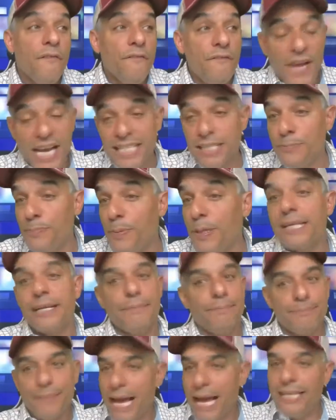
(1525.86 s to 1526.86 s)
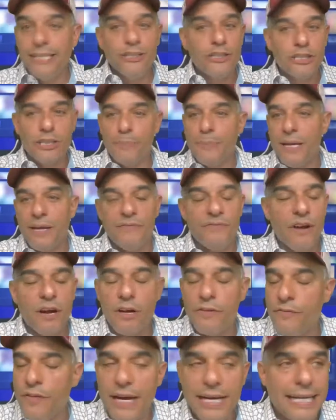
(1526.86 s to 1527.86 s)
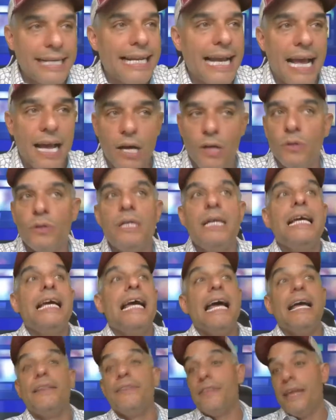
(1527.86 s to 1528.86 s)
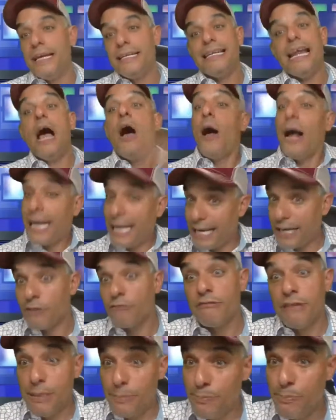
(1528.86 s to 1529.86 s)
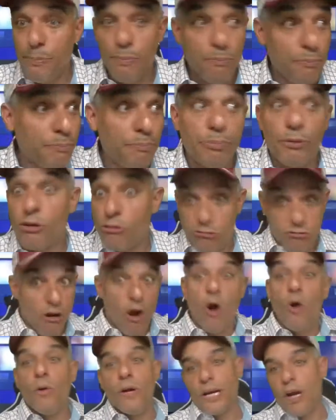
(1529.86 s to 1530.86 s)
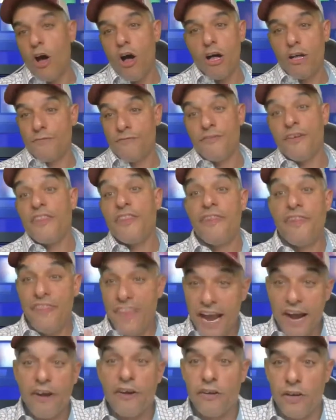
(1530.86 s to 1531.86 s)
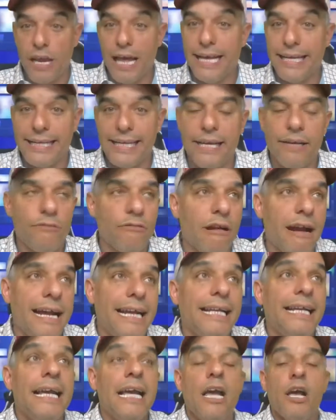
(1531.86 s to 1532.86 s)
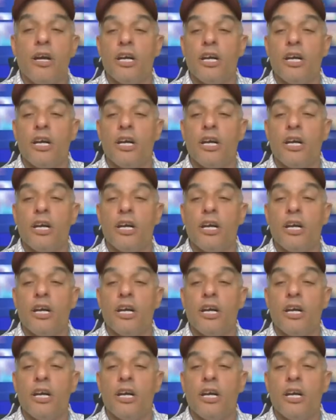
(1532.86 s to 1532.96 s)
Facebook, I used to be a verified account, and then now I got to regrow it all for their liking, right?